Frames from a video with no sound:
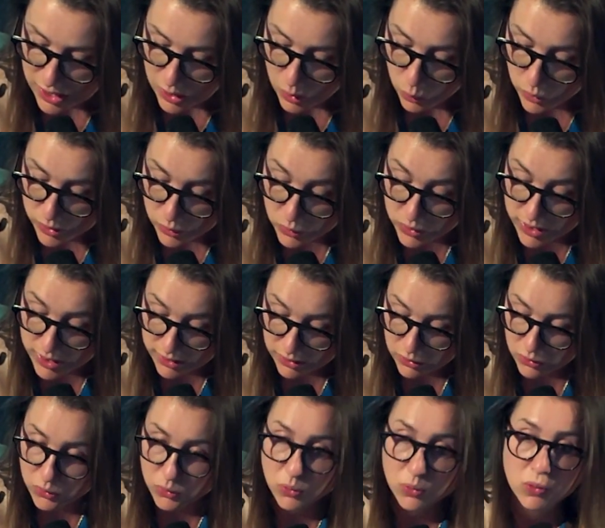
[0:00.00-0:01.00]
We look
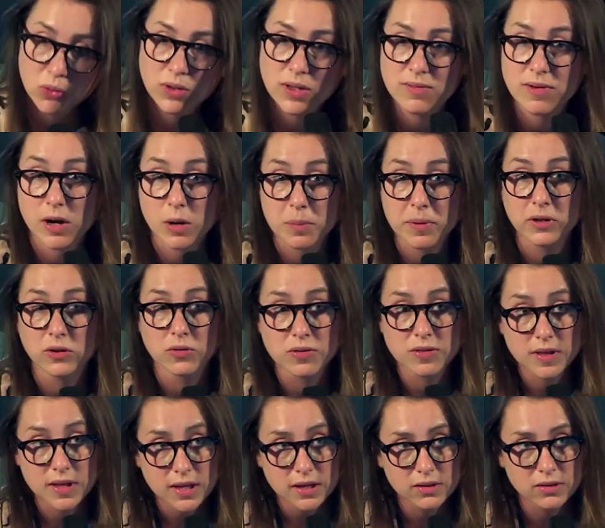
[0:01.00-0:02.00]
into development of
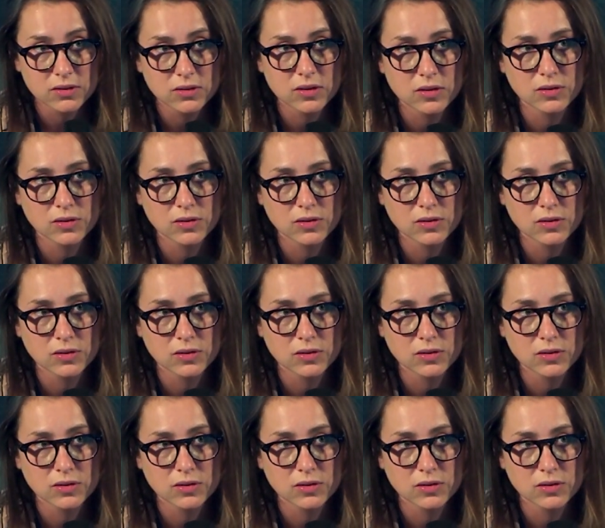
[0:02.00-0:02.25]
skills,